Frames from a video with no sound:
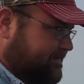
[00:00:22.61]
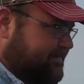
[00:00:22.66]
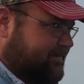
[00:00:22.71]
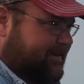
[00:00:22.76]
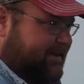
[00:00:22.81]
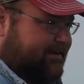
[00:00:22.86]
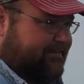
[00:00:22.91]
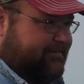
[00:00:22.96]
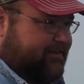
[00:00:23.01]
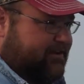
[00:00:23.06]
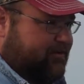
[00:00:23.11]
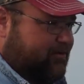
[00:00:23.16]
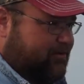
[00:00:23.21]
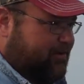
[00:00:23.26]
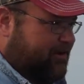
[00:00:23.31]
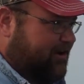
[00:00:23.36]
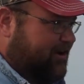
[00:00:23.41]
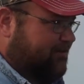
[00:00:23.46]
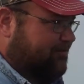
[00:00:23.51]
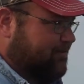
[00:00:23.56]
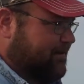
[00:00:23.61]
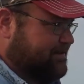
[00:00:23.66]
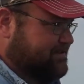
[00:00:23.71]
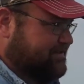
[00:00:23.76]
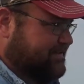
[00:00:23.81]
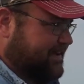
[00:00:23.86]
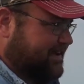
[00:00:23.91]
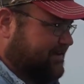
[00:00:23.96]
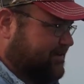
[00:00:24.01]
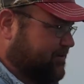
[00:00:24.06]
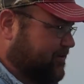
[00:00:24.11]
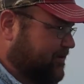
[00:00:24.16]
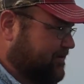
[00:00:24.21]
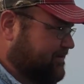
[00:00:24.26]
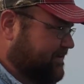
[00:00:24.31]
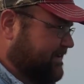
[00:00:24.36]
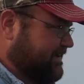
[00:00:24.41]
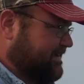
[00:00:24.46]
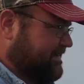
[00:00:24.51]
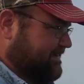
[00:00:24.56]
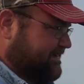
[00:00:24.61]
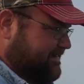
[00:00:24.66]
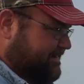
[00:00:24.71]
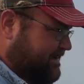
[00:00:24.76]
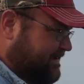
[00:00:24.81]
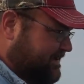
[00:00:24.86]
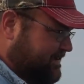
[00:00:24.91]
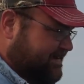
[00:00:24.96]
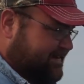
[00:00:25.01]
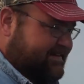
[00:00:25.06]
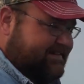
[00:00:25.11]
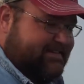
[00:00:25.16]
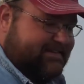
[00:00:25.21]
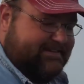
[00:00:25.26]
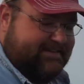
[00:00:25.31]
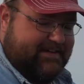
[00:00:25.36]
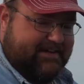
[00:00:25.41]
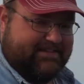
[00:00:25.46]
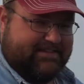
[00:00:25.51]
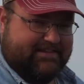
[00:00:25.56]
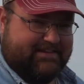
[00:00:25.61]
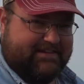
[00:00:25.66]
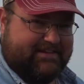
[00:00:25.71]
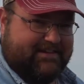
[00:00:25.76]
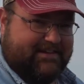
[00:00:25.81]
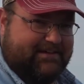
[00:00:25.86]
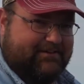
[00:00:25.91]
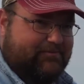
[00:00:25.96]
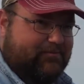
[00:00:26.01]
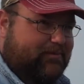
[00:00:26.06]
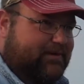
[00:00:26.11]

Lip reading: Now, if you don't recall, regicide, of course, is the death of the king.